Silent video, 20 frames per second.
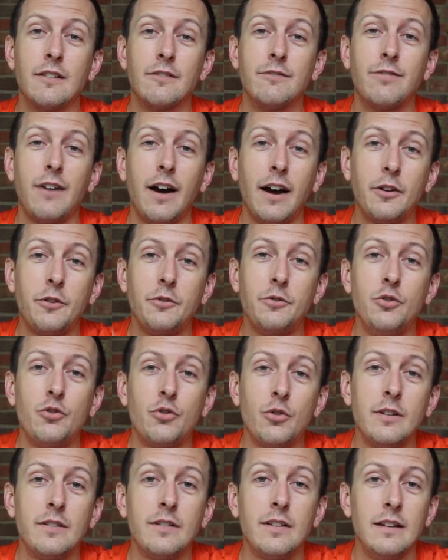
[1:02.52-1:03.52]
the vital
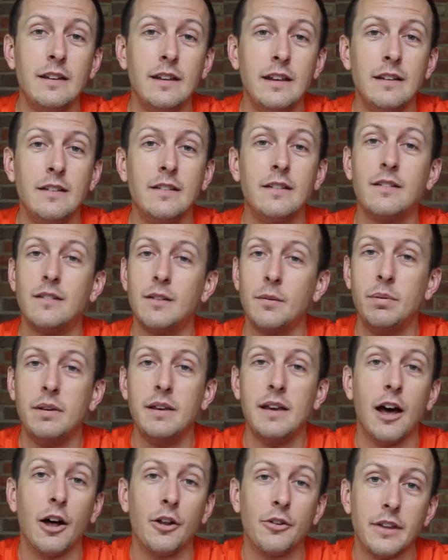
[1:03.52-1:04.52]
nutrients it needs to
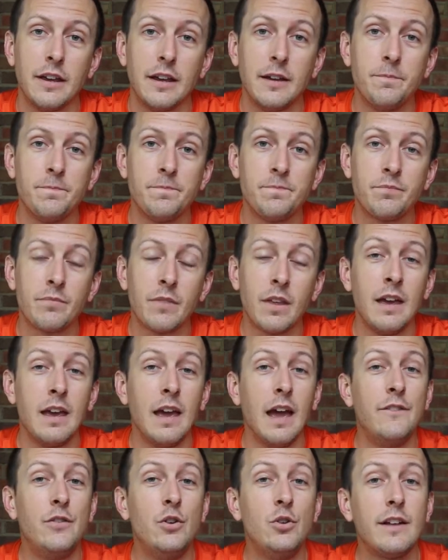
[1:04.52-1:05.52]
be healthy.
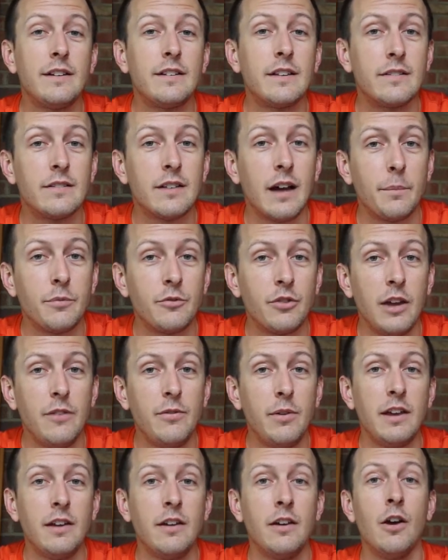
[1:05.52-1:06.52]
If you'd like to stop
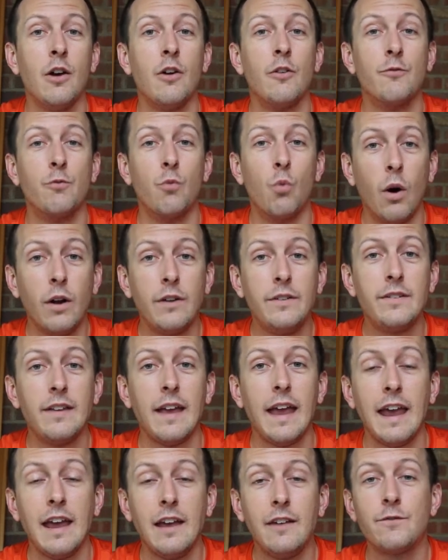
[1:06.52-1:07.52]
chafing once
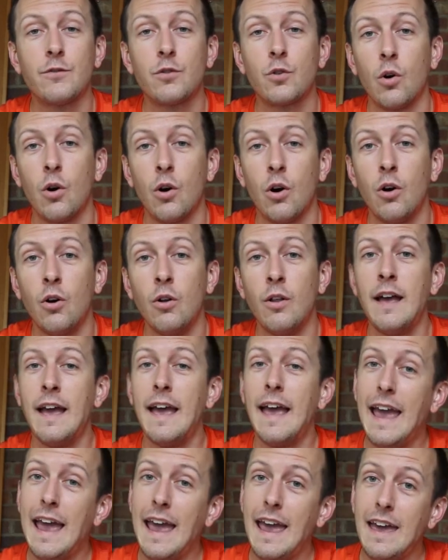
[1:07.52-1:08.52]
and for all
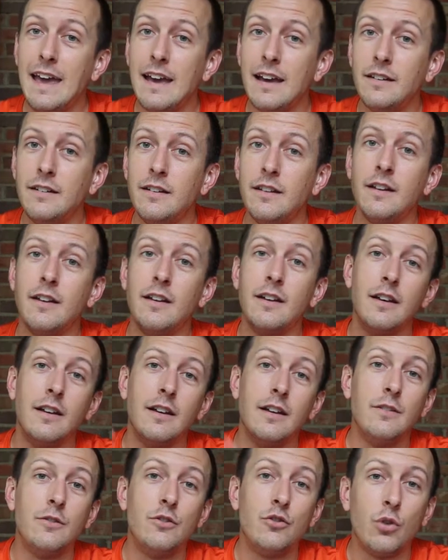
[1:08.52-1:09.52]
and
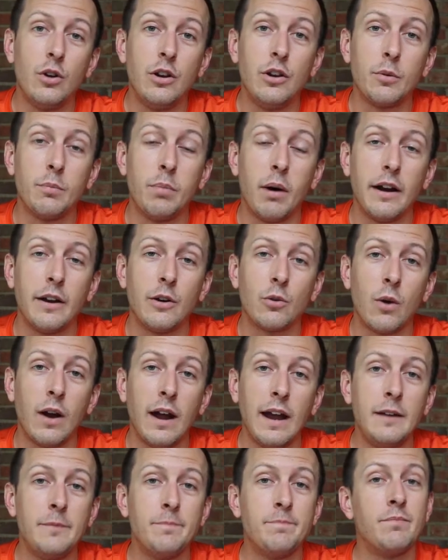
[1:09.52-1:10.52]
treat your body
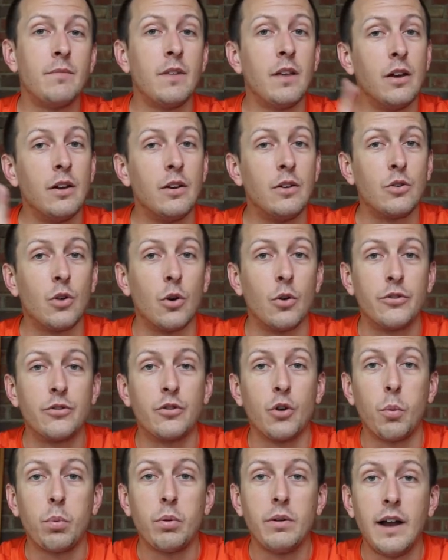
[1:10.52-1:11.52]
right, go to
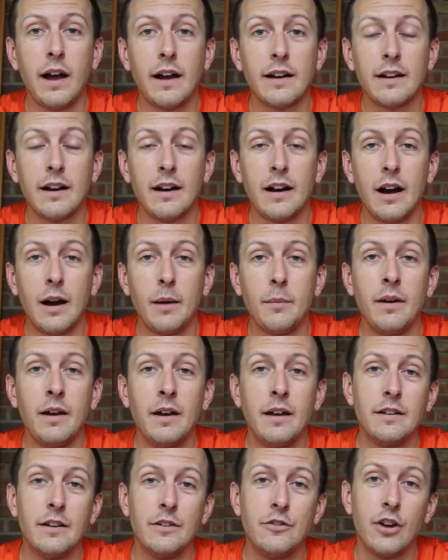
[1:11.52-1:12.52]
Solpri.com
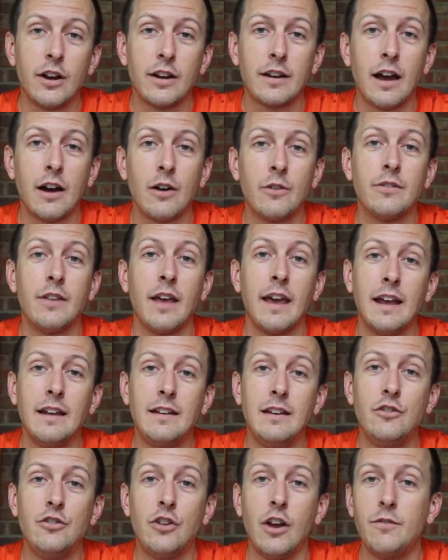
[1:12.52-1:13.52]
to check out the
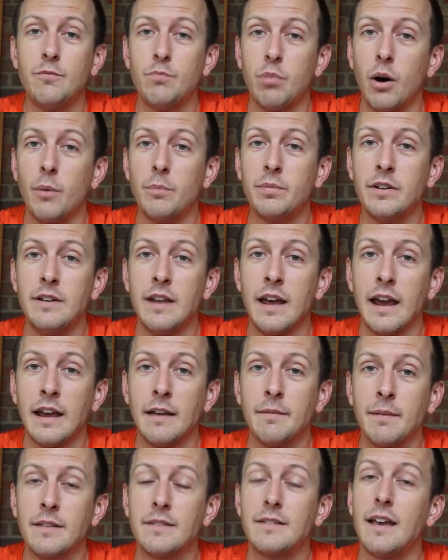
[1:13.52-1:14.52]
anti-chafe balm today.
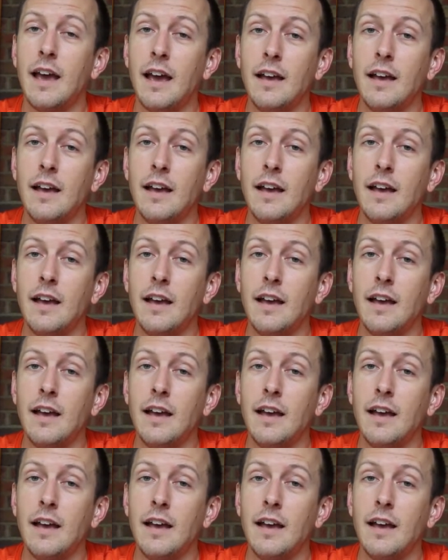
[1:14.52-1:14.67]
And that's